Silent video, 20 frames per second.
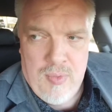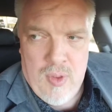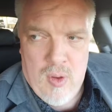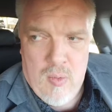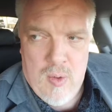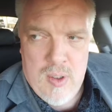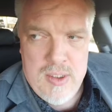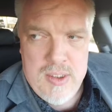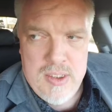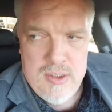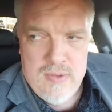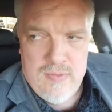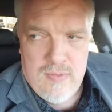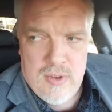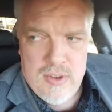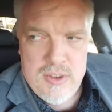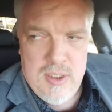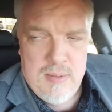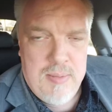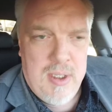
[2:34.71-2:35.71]
which is for
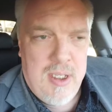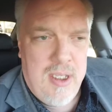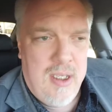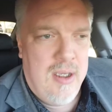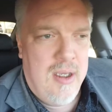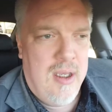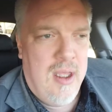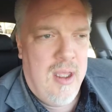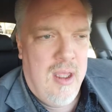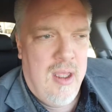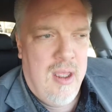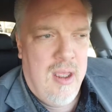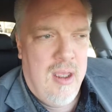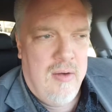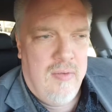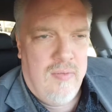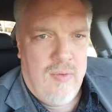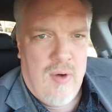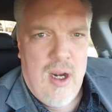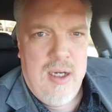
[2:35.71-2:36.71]
shipping
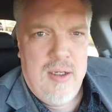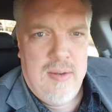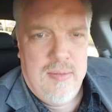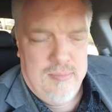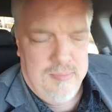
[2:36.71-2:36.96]
freight.